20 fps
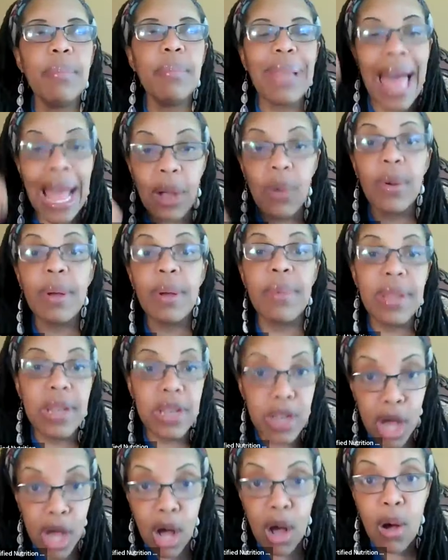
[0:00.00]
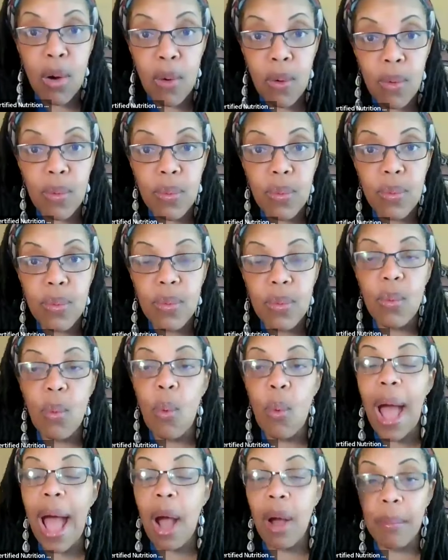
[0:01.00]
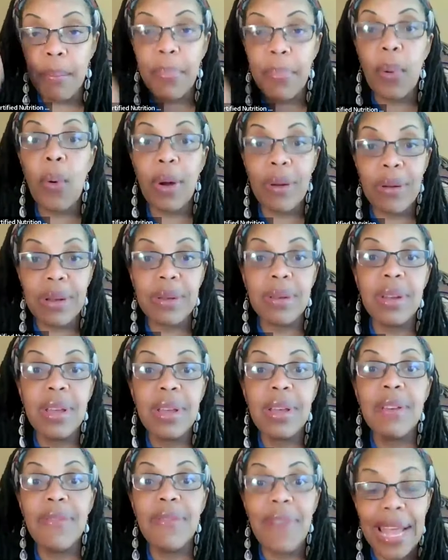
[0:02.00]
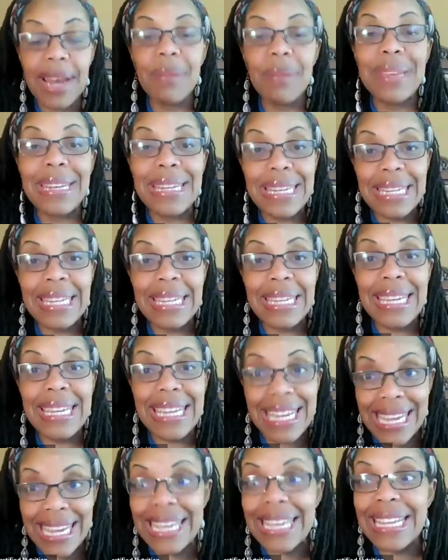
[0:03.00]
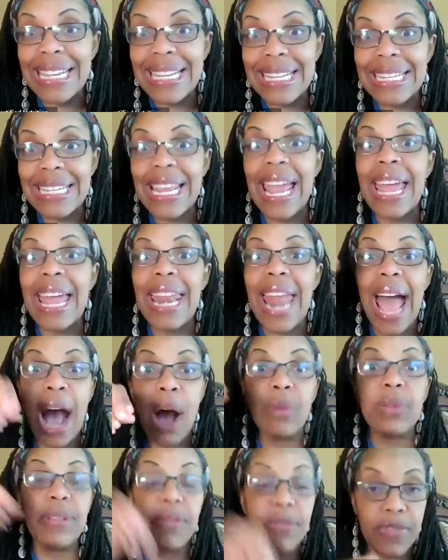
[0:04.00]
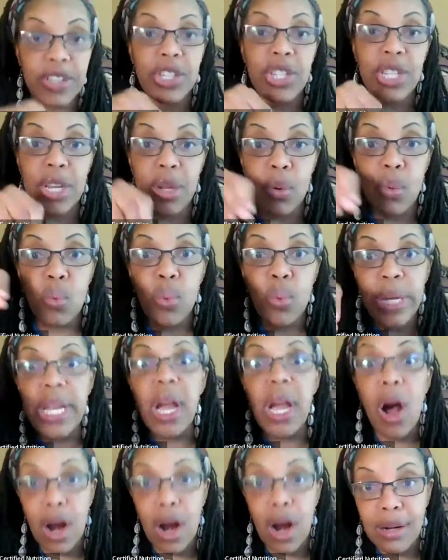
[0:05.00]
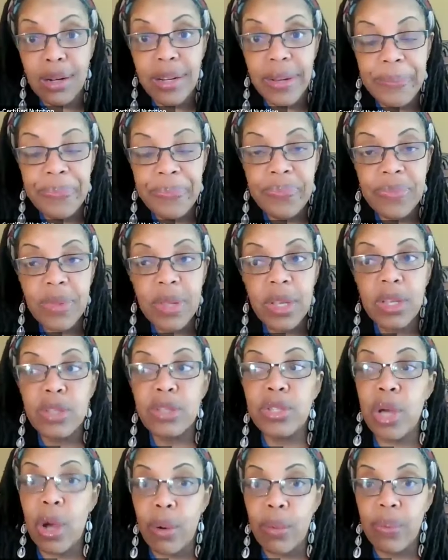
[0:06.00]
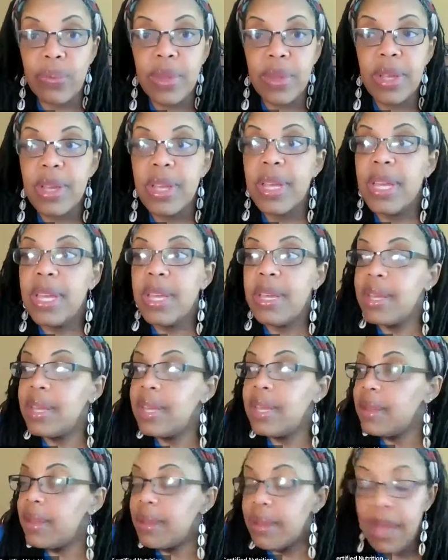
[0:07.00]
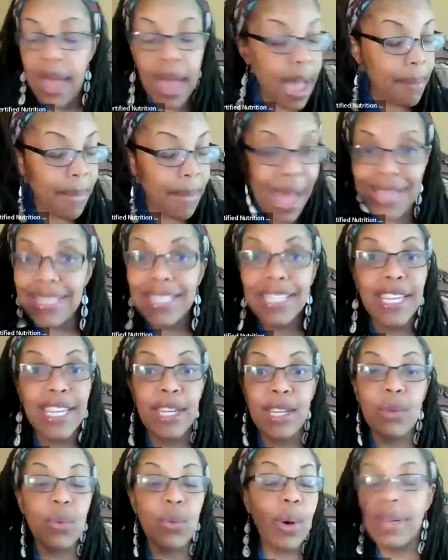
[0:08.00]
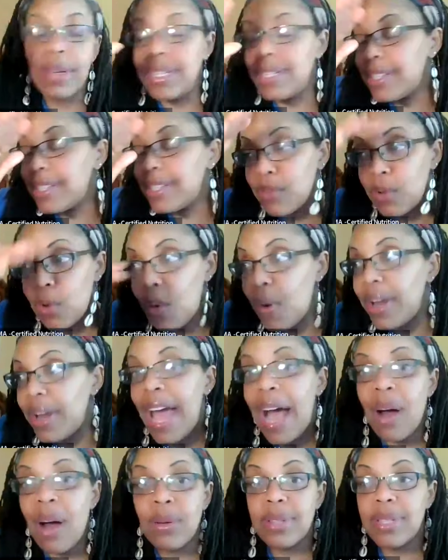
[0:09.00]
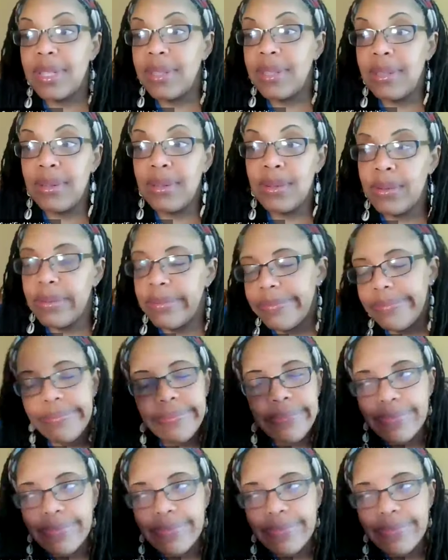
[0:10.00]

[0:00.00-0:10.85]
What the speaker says: Black women know how important vitamin D is and how deficient we are. So I'm asking you, well, instead of going out to